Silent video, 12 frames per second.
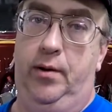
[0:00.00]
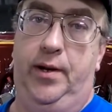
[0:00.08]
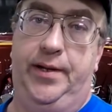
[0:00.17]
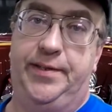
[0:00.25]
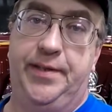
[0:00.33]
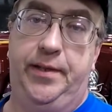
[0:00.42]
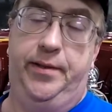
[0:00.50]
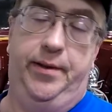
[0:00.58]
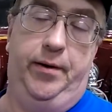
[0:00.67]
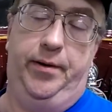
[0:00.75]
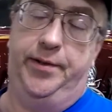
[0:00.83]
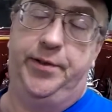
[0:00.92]

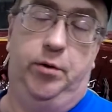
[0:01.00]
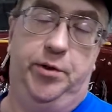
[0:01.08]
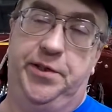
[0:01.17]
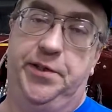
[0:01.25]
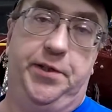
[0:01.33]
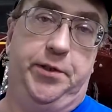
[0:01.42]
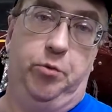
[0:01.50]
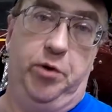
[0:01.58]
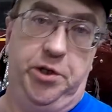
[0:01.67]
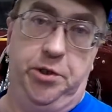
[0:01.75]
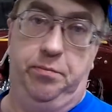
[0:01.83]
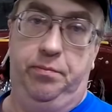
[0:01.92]
it's always a
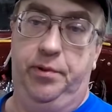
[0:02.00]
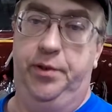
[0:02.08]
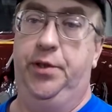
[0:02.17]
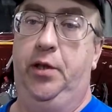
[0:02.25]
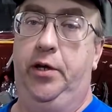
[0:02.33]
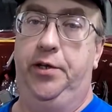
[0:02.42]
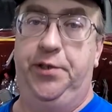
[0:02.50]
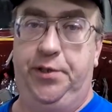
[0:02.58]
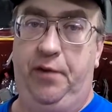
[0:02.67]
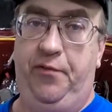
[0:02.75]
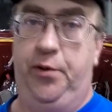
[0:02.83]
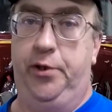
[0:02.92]
situation. There's a lot of
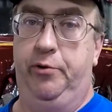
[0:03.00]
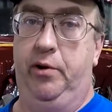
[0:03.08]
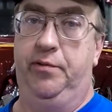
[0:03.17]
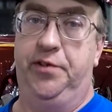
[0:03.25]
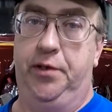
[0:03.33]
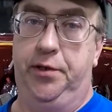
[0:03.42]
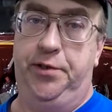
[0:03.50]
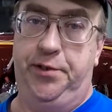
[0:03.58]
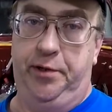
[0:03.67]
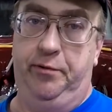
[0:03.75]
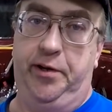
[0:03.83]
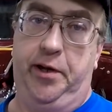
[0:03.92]
stuff on the driver's side,
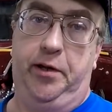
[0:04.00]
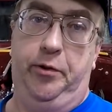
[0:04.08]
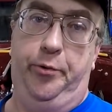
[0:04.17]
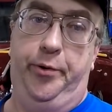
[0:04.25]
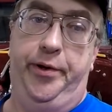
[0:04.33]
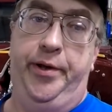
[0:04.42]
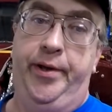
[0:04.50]
steering included,